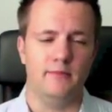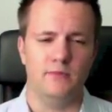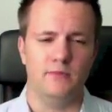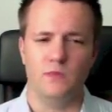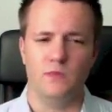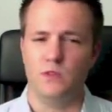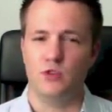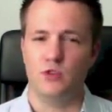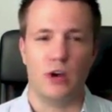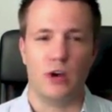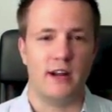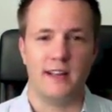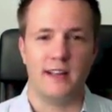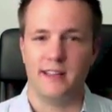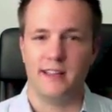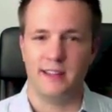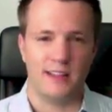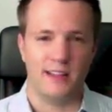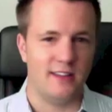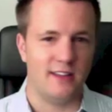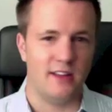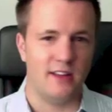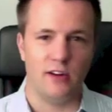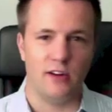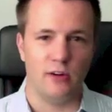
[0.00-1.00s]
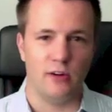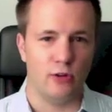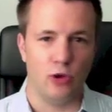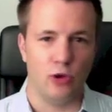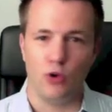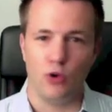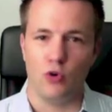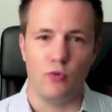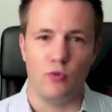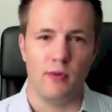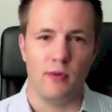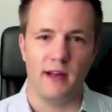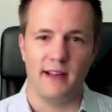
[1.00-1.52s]
Try to get that done at a
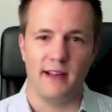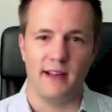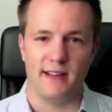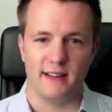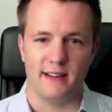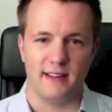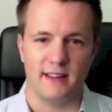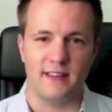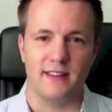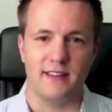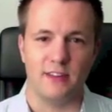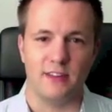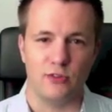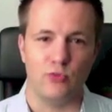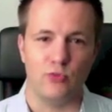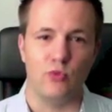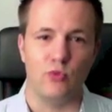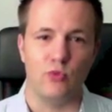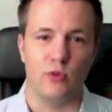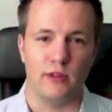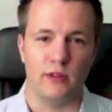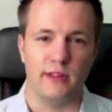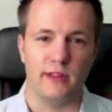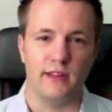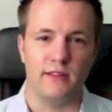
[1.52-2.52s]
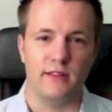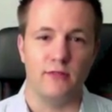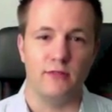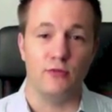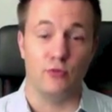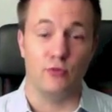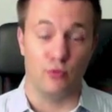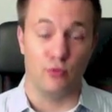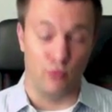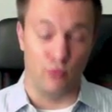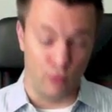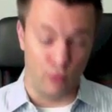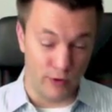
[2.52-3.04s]
local bank, and I think you'd really
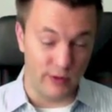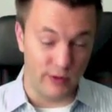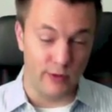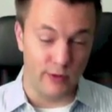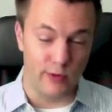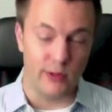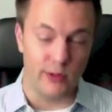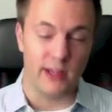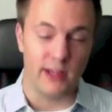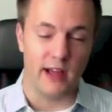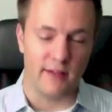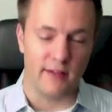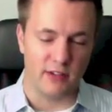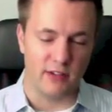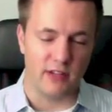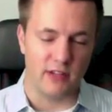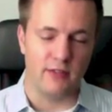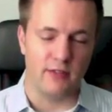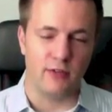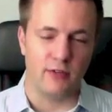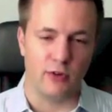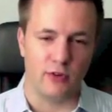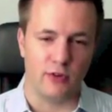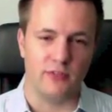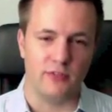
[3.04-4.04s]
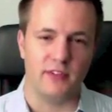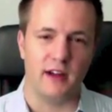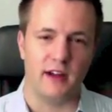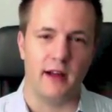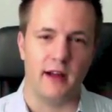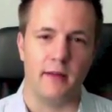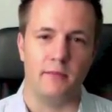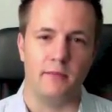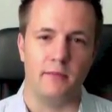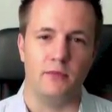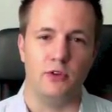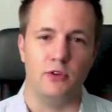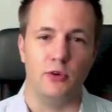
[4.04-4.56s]
have a difficult
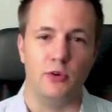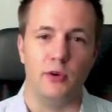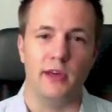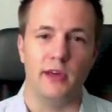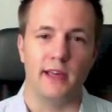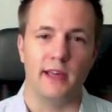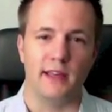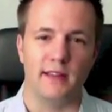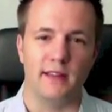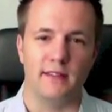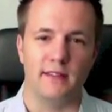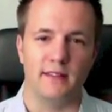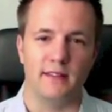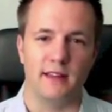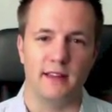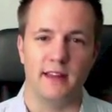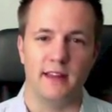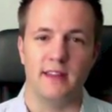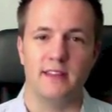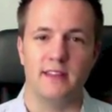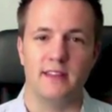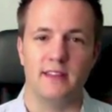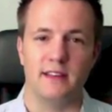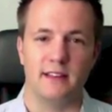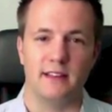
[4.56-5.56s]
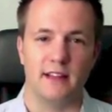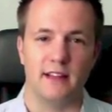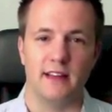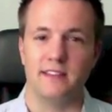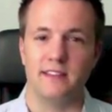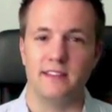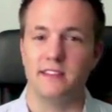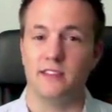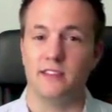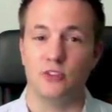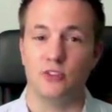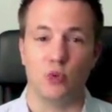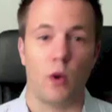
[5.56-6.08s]
time doing it in anything
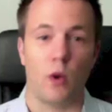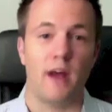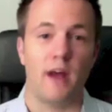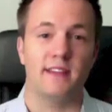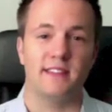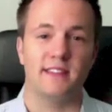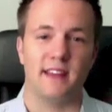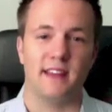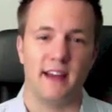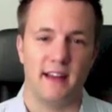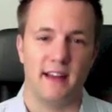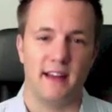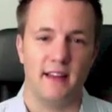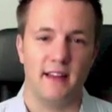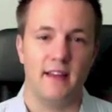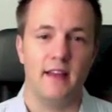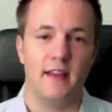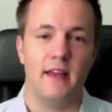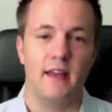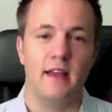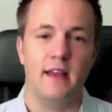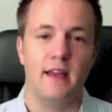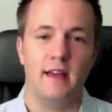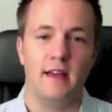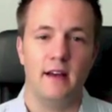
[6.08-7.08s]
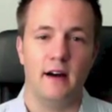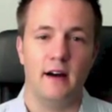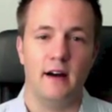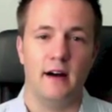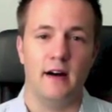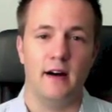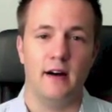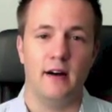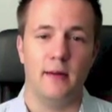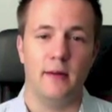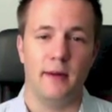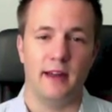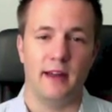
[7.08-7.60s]
less than twice that
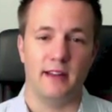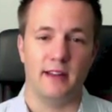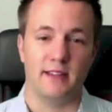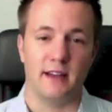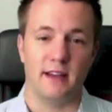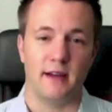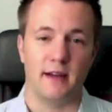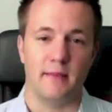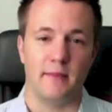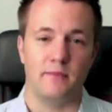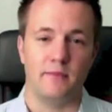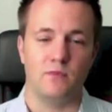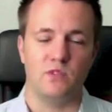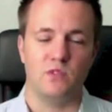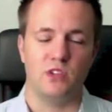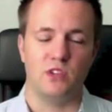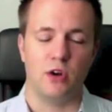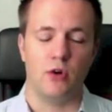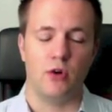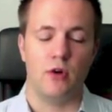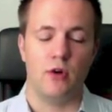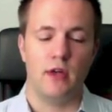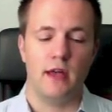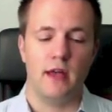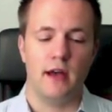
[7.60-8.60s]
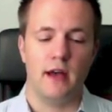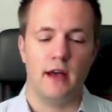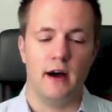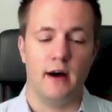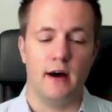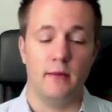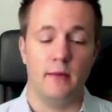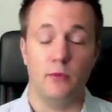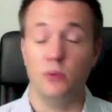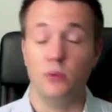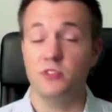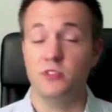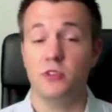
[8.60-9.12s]
amount of time. So
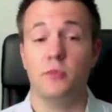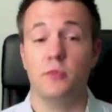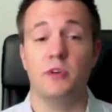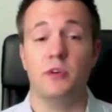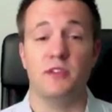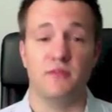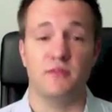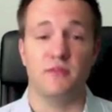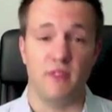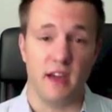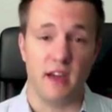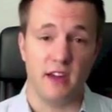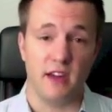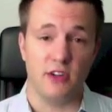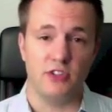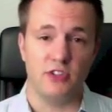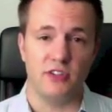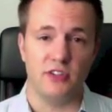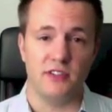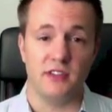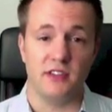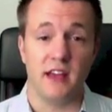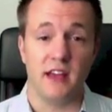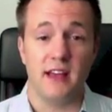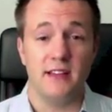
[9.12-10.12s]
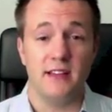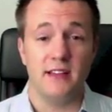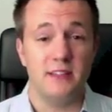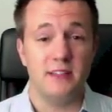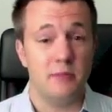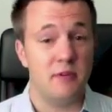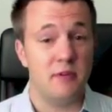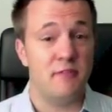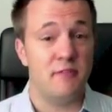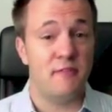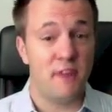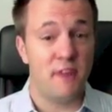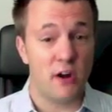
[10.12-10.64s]
those are the big advantages. To
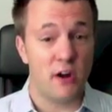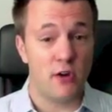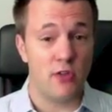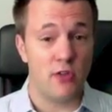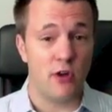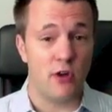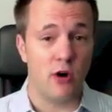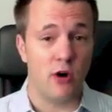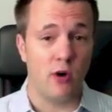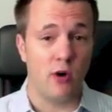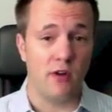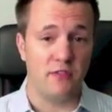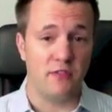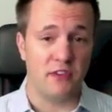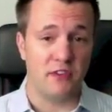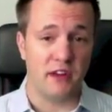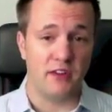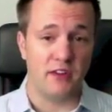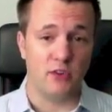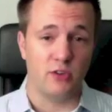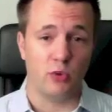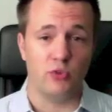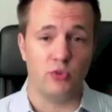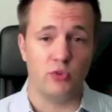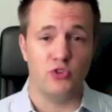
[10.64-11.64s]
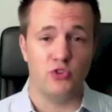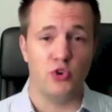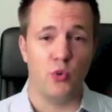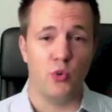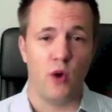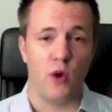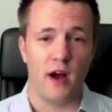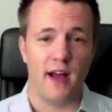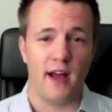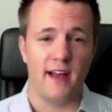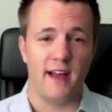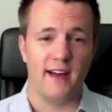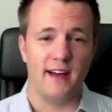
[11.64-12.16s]
be fair, though, I've kind of told you
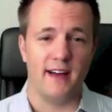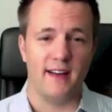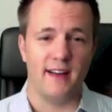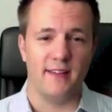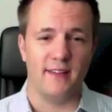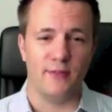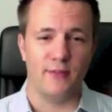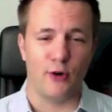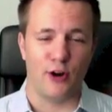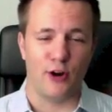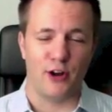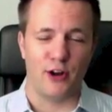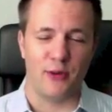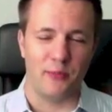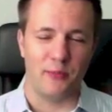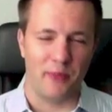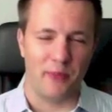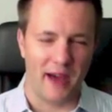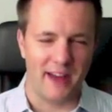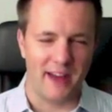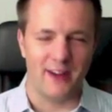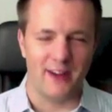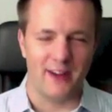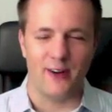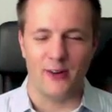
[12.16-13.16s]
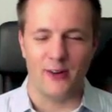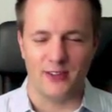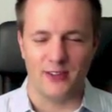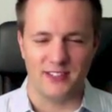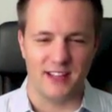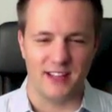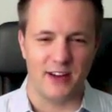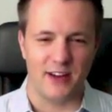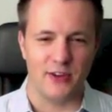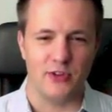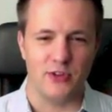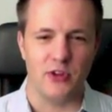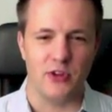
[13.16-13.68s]
why our competitors,
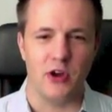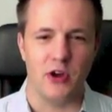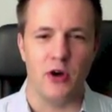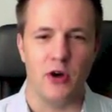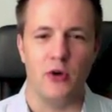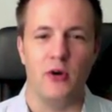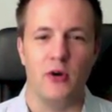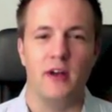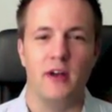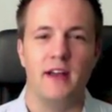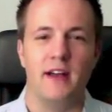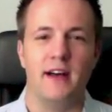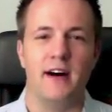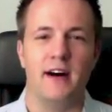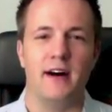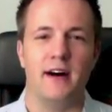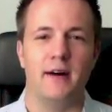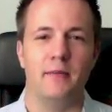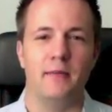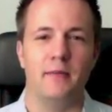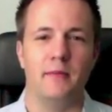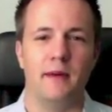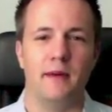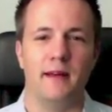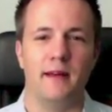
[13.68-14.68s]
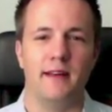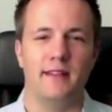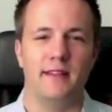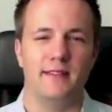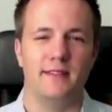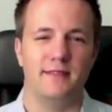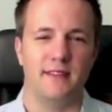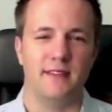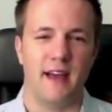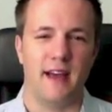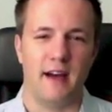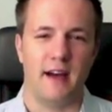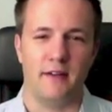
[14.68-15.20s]
now
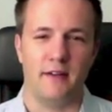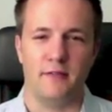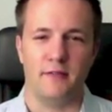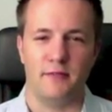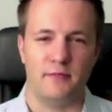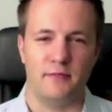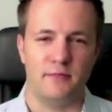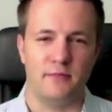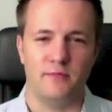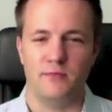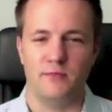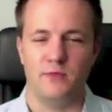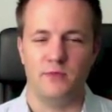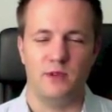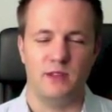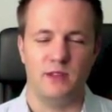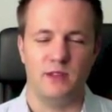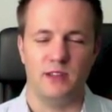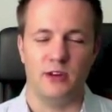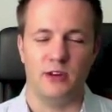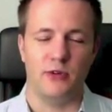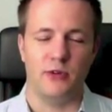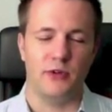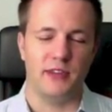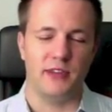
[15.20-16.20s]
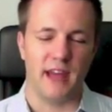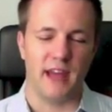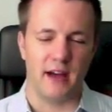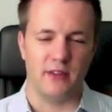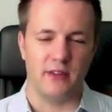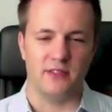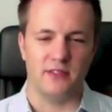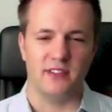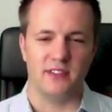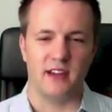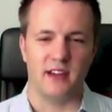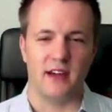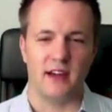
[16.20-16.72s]
have a
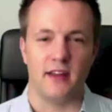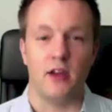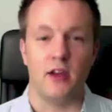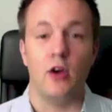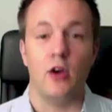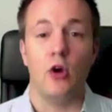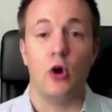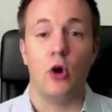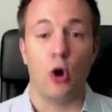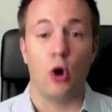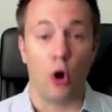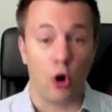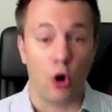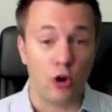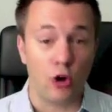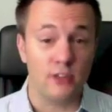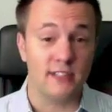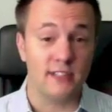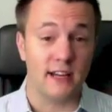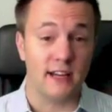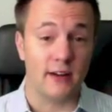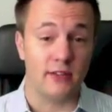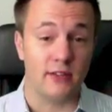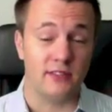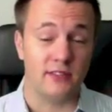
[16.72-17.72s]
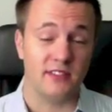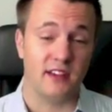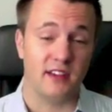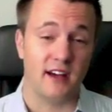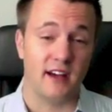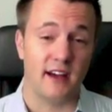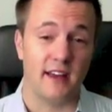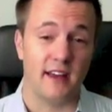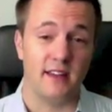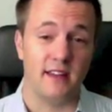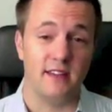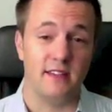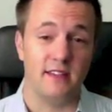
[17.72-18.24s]
downside. Our
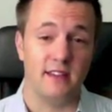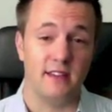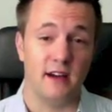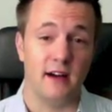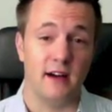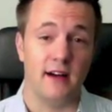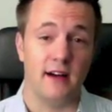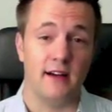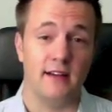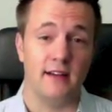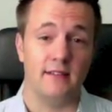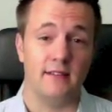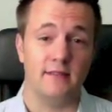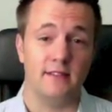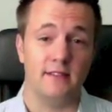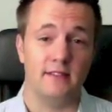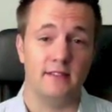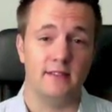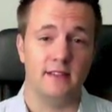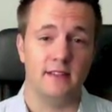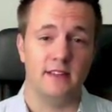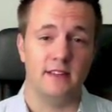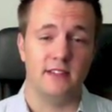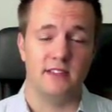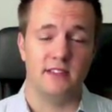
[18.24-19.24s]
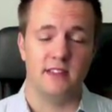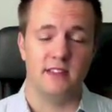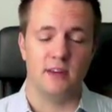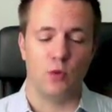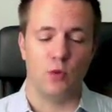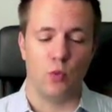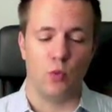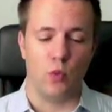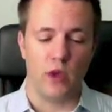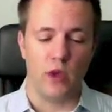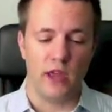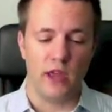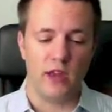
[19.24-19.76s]
downside is
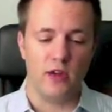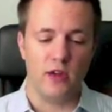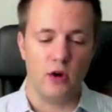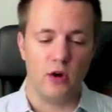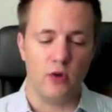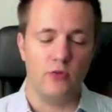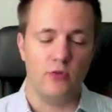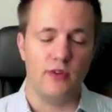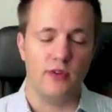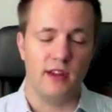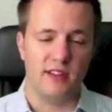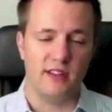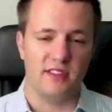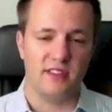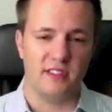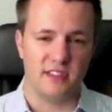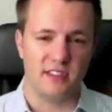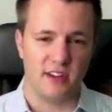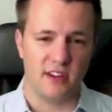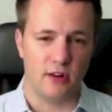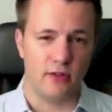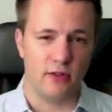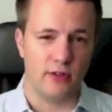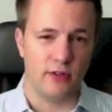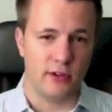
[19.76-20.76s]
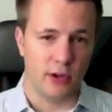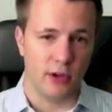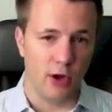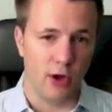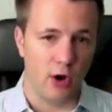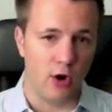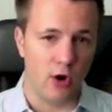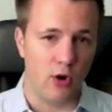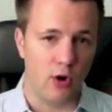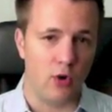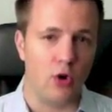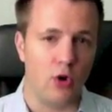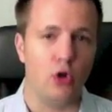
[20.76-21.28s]
that we don't necessarily
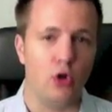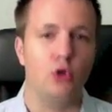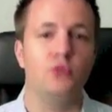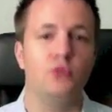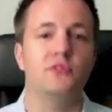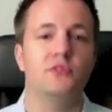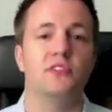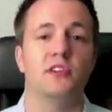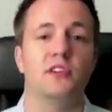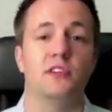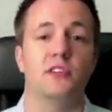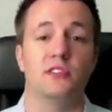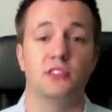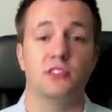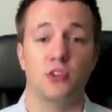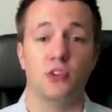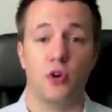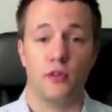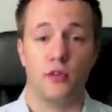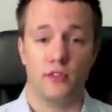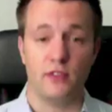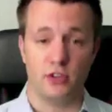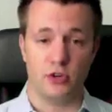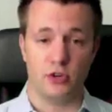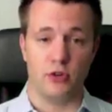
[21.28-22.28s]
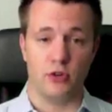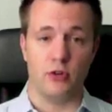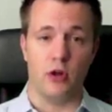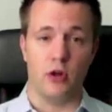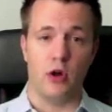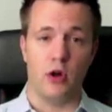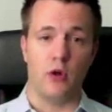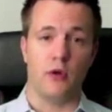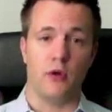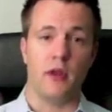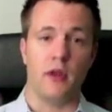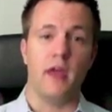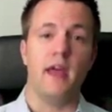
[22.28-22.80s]
know who's going to service your
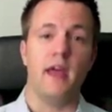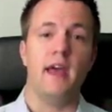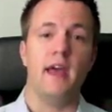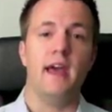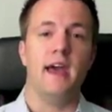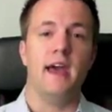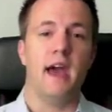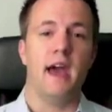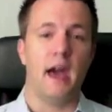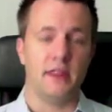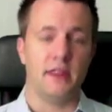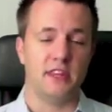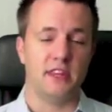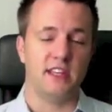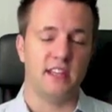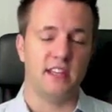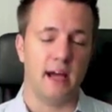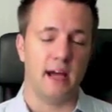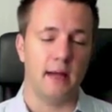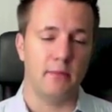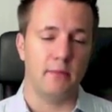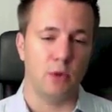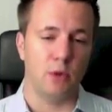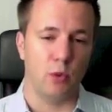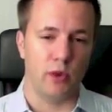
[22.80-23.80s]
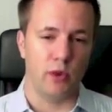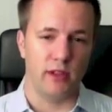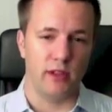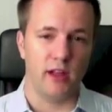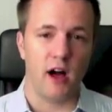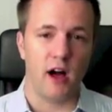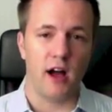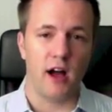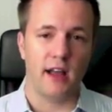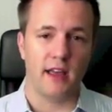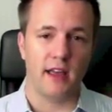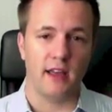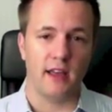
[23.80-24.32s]
loan at the time that we
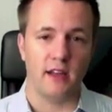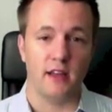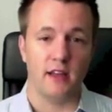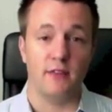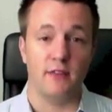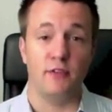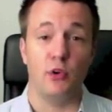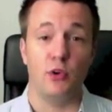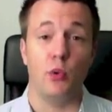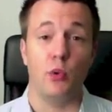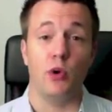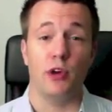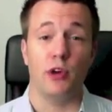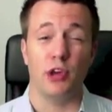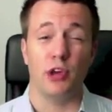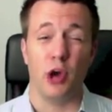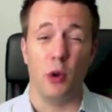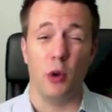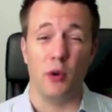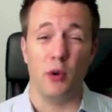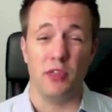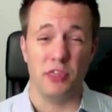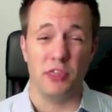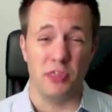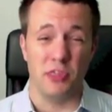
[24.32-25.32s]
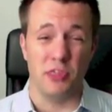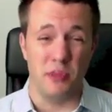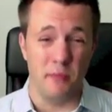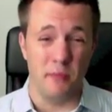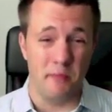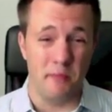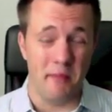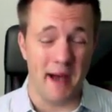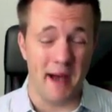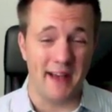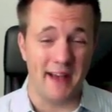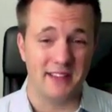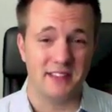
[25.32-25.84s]
lock it if you want to go with the
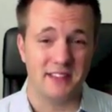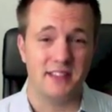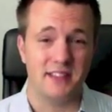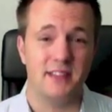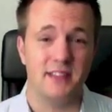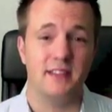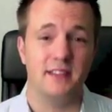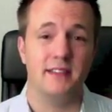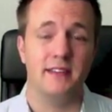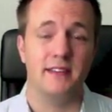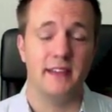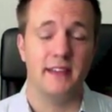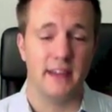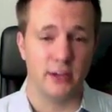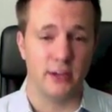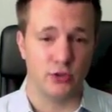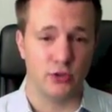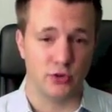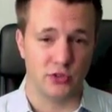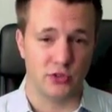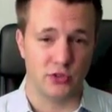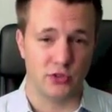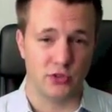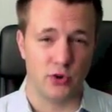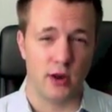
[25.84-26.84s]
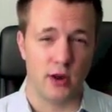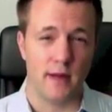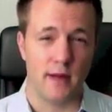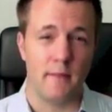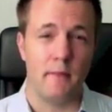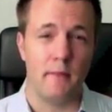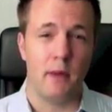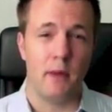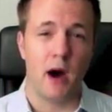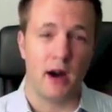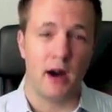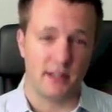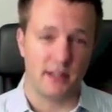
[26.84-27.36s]
best interest
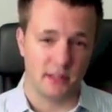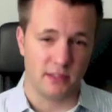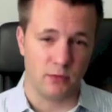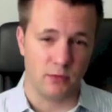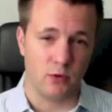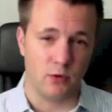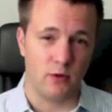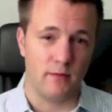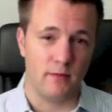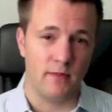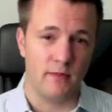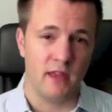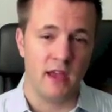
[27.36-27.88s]
rate possible.